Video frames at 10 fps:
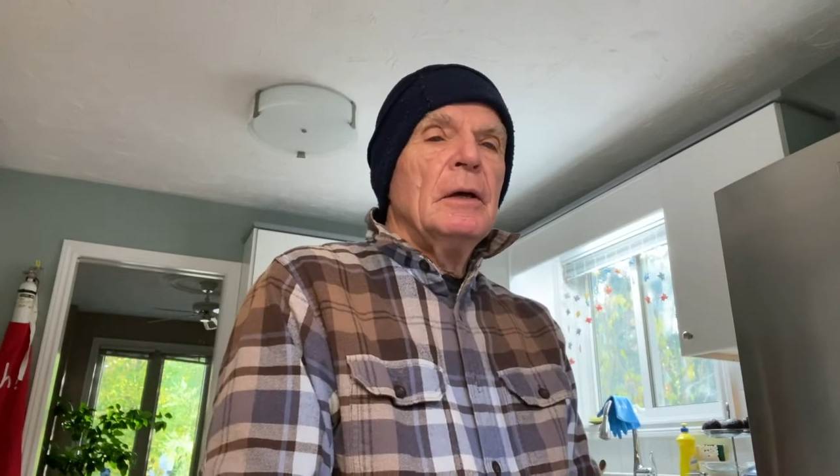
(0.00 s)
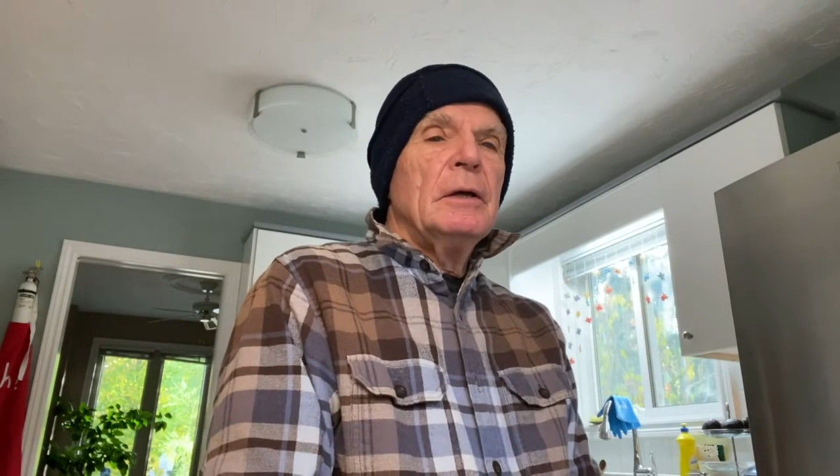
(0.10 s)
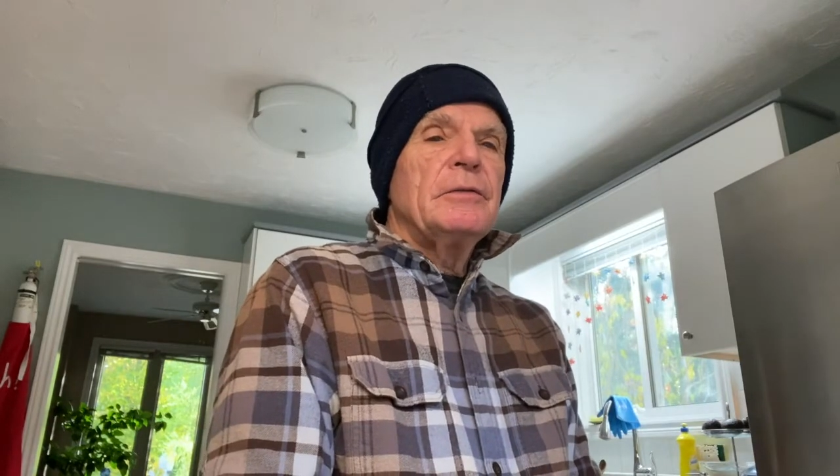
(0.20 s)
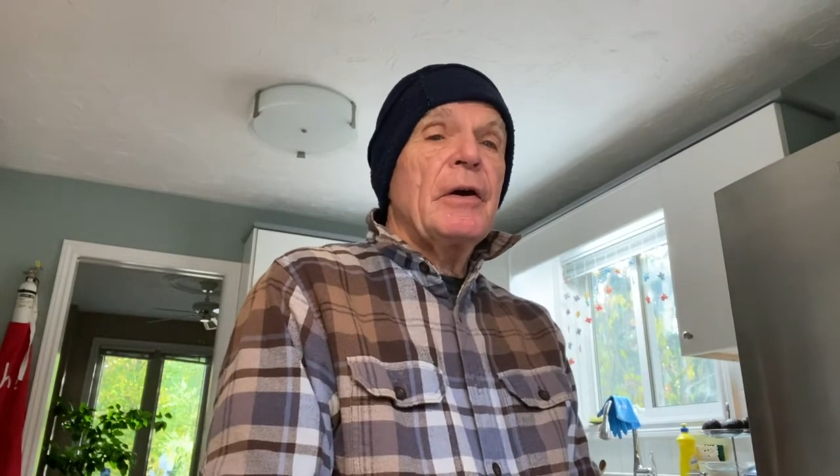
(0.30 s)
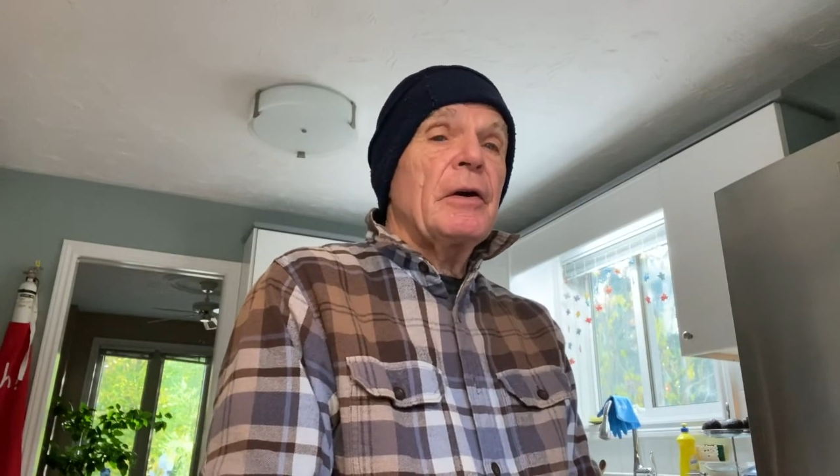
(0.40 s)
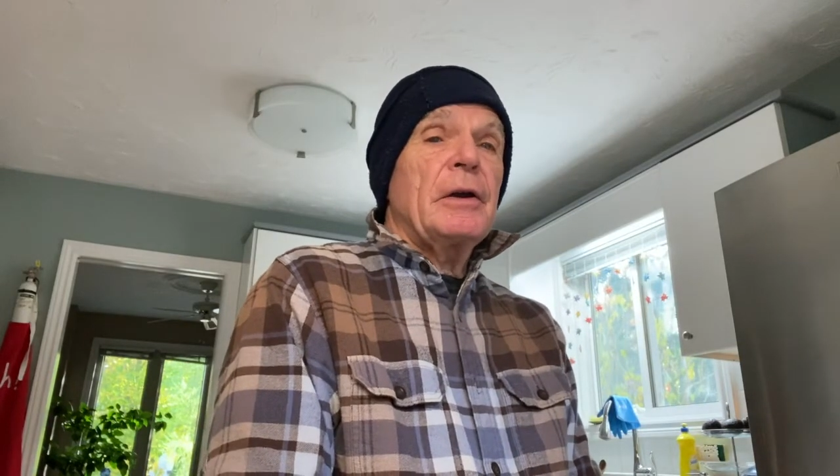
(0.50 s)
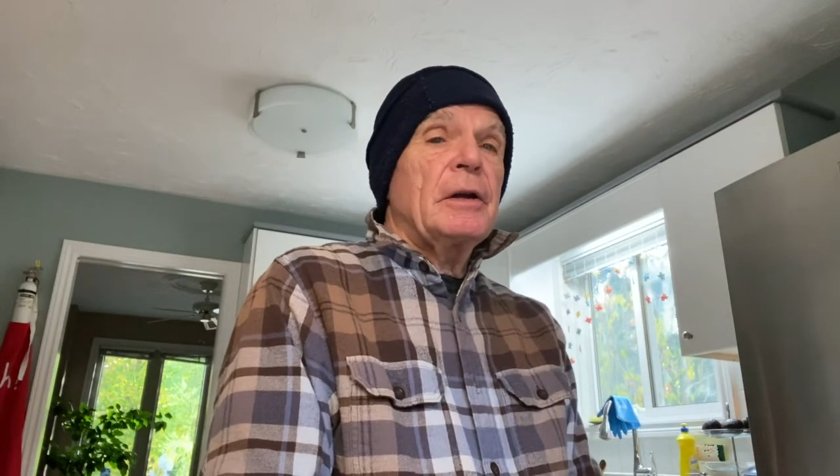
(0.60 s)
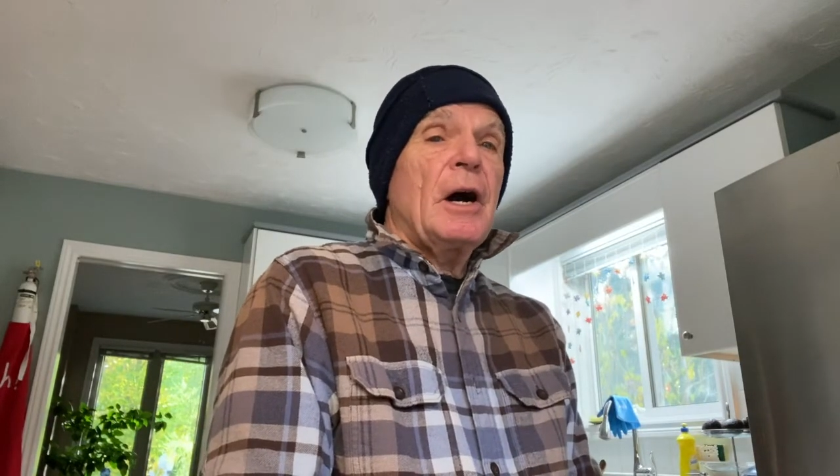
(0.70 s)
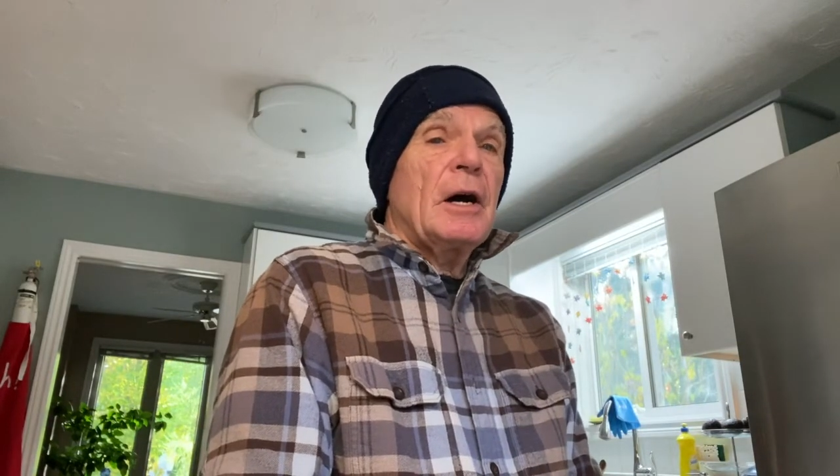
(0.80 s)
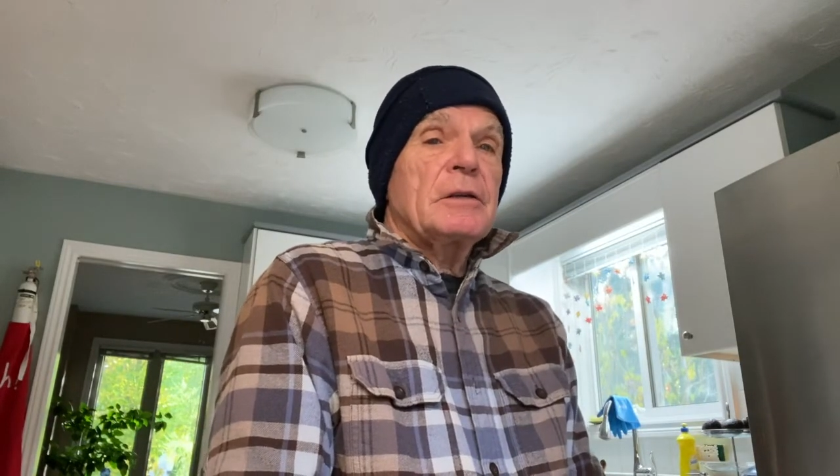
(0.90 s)
It's very
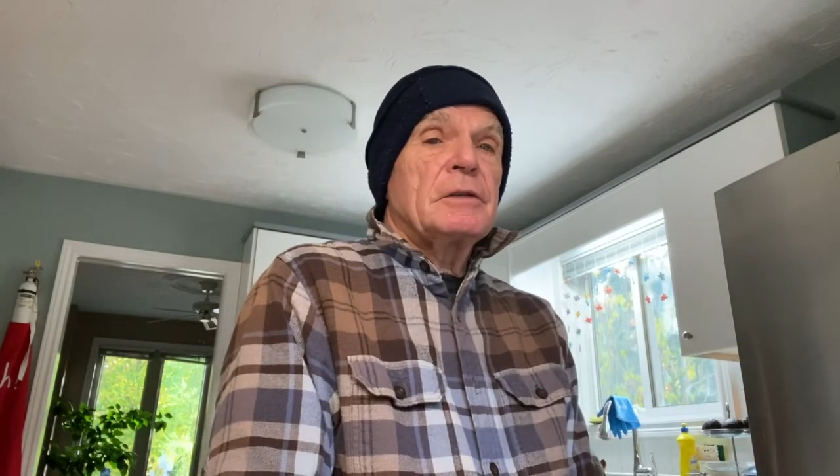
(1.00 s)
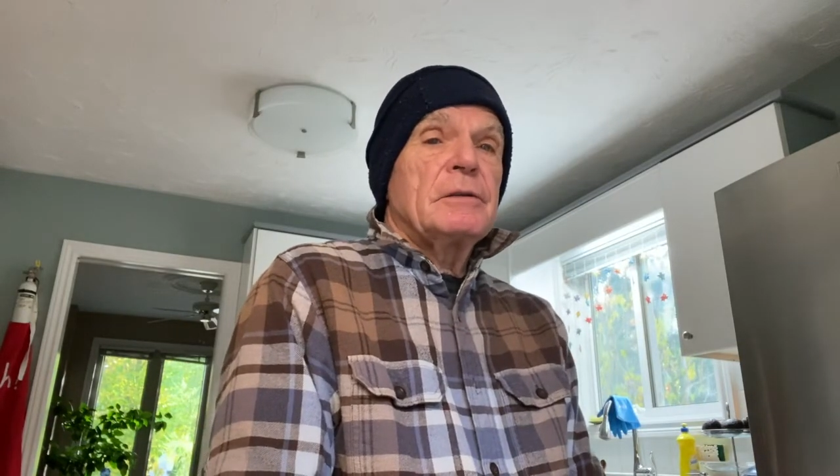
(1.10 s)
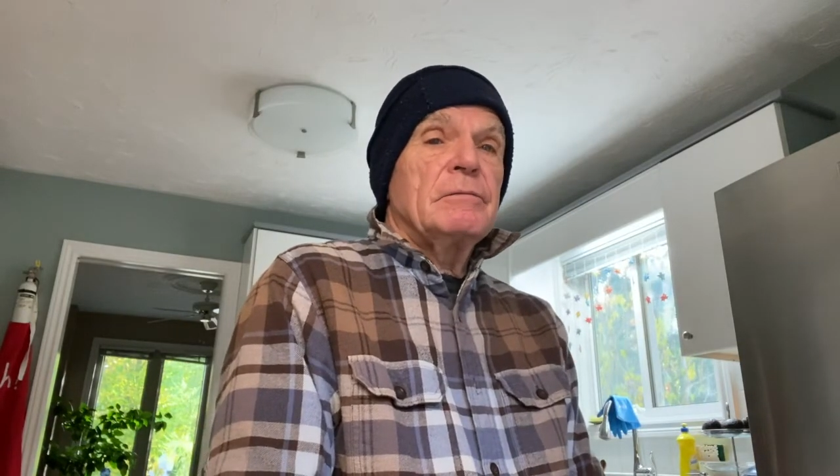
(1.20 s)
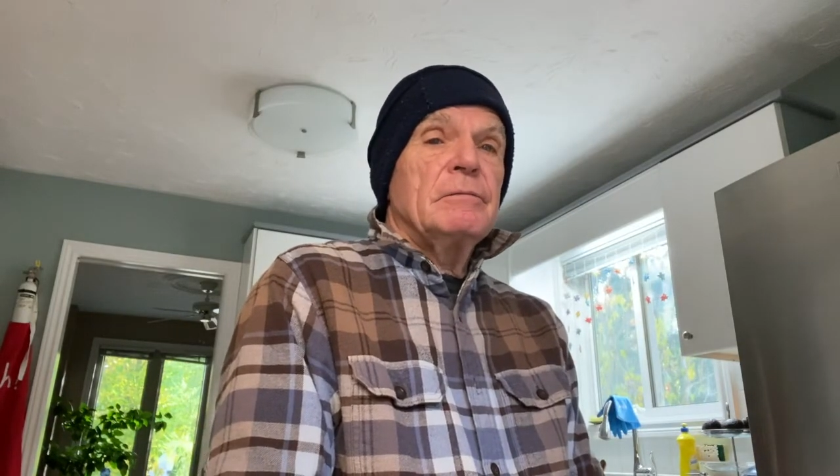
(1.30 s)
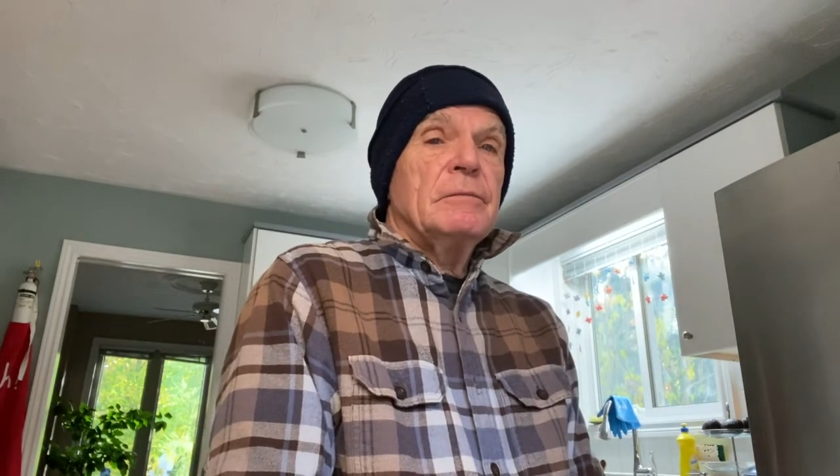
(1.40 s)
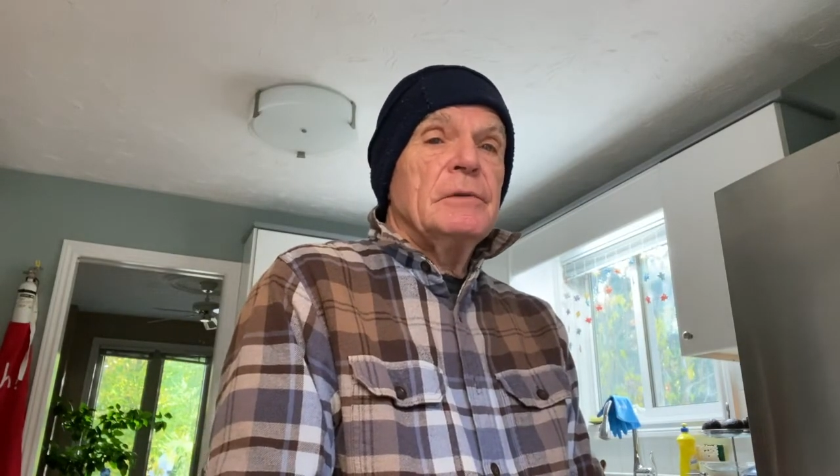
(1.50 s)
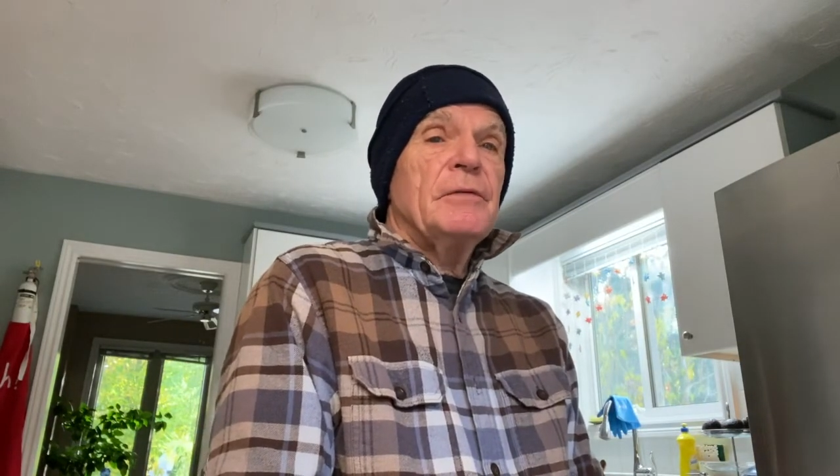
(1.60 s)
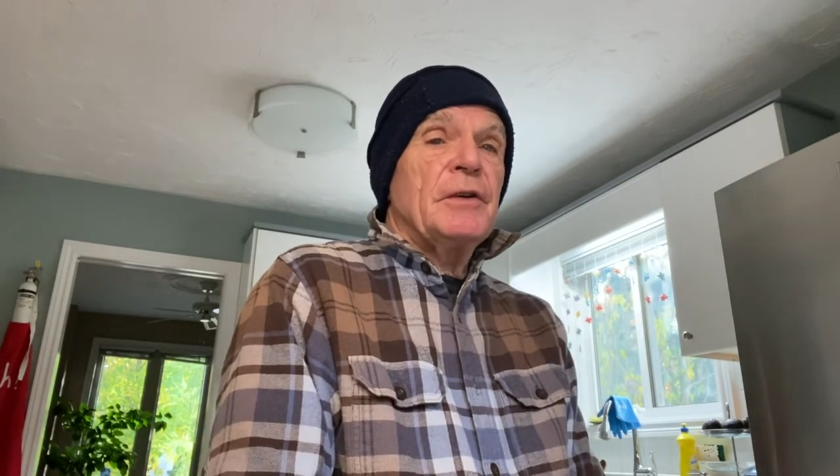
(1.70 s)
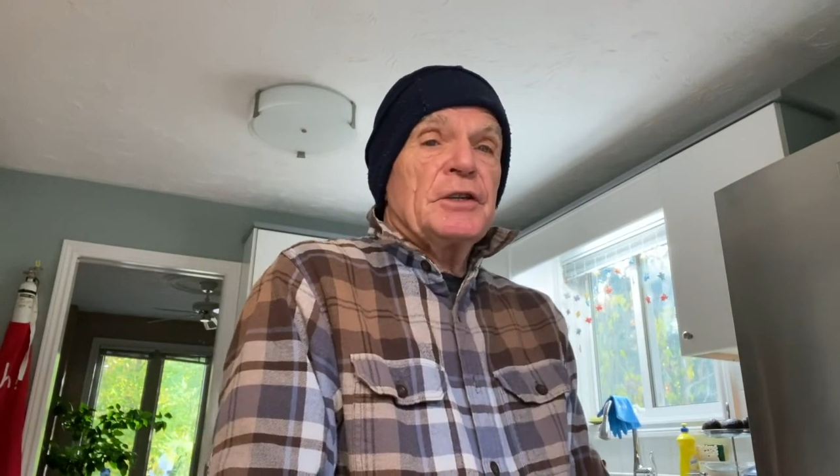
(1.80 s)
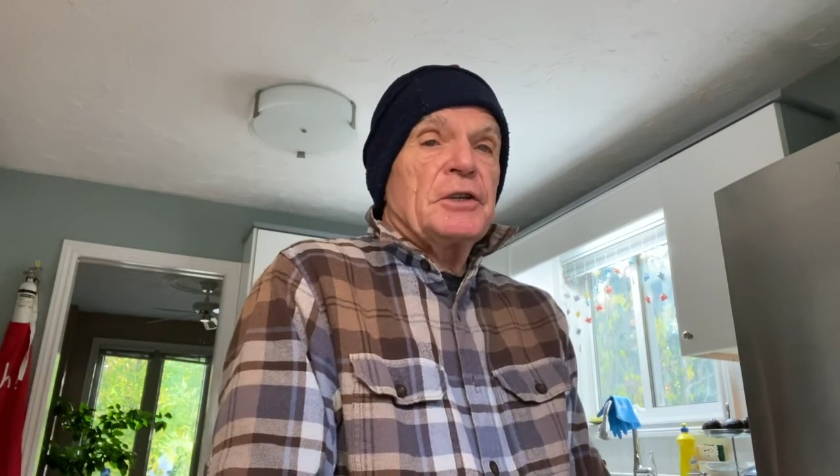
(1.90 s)
cost
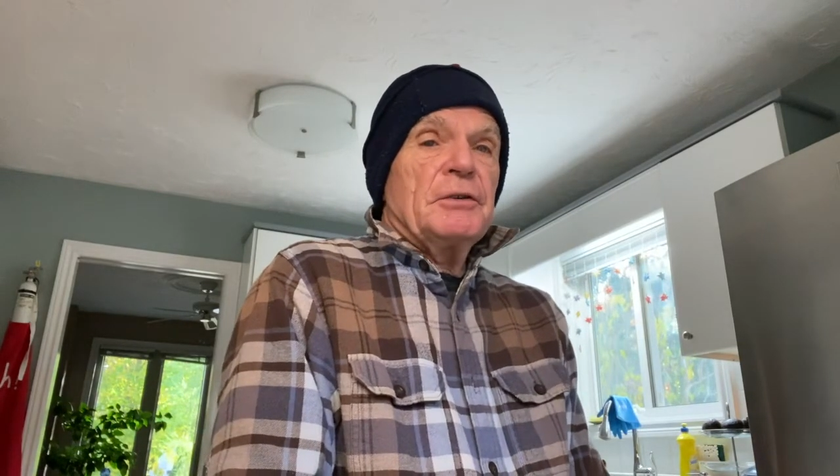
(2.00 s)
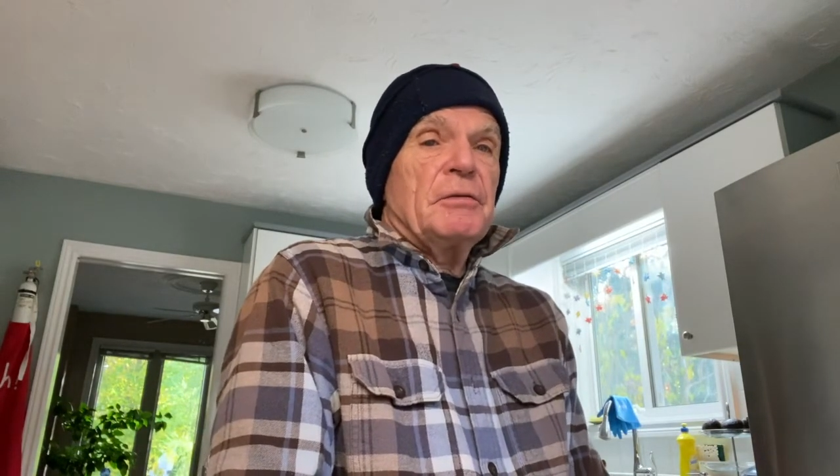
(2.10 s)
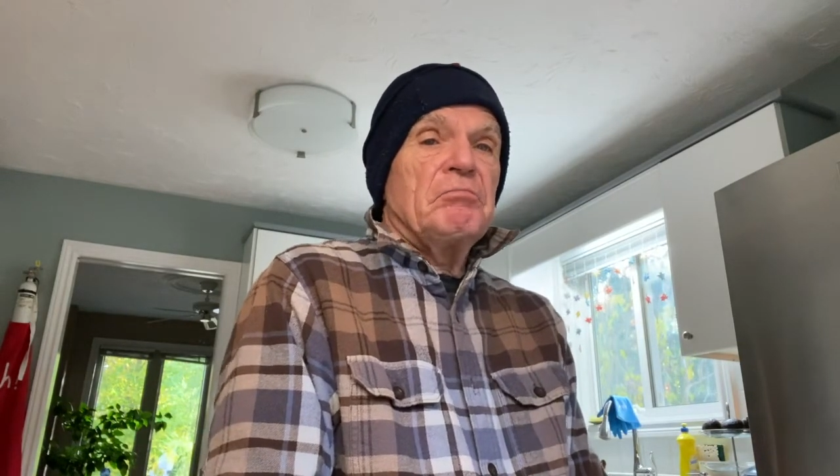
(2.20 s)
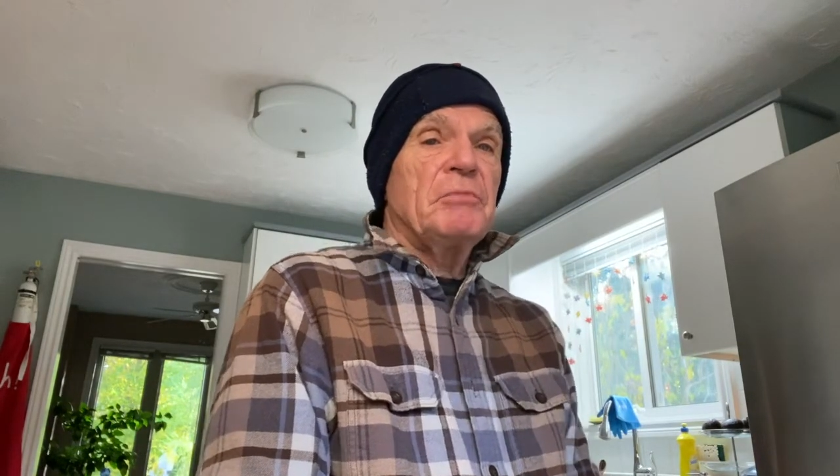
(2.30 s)
efficient.